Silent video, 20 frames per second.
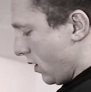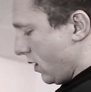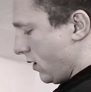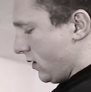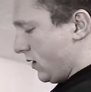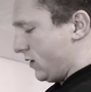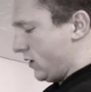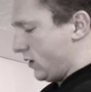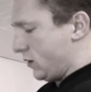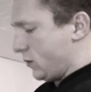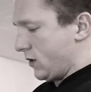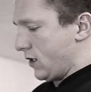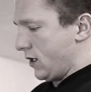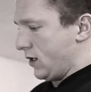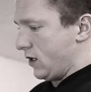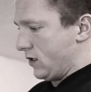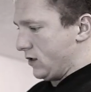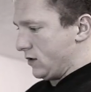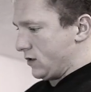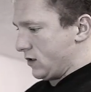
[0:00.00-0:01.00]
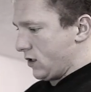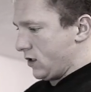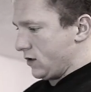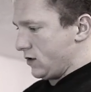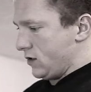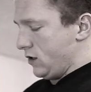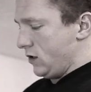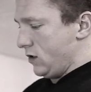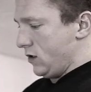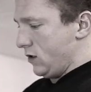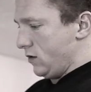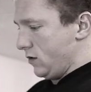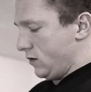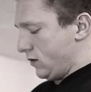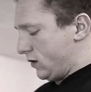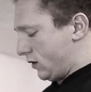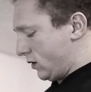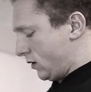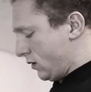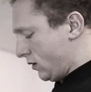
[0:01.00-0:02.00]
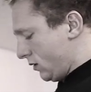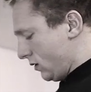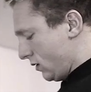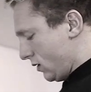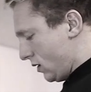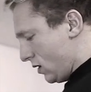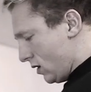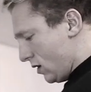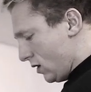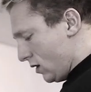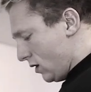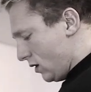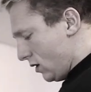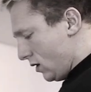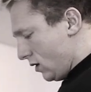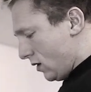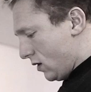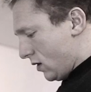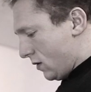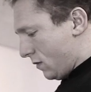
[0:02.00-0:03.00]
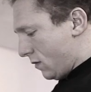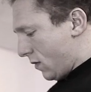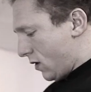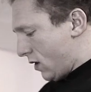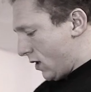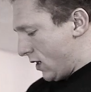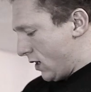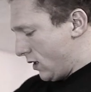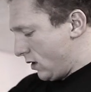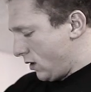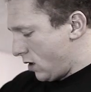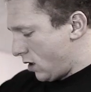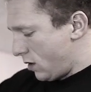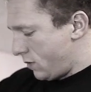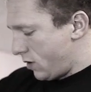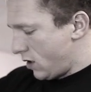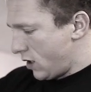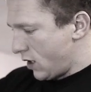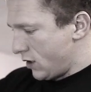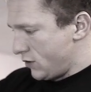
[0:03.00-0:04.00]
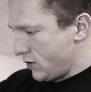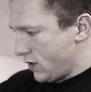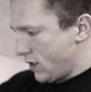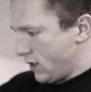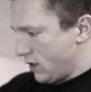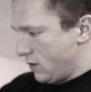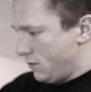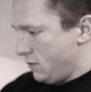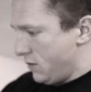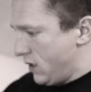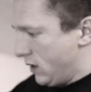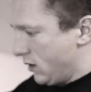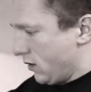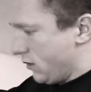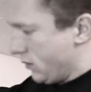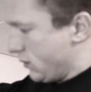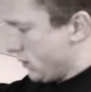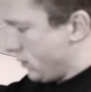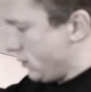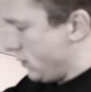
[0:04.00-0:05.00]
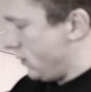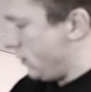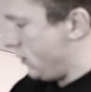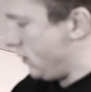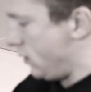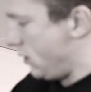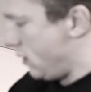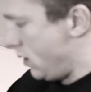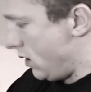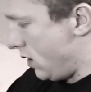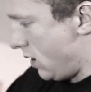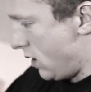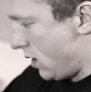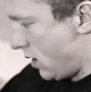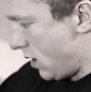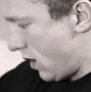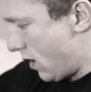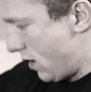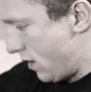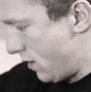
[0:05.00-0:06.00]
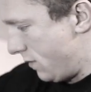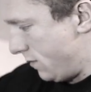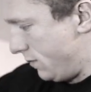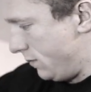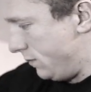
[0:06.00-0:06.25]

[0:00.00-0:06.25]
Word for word: this is when I then start to use my carbohydrate and aminos. Um,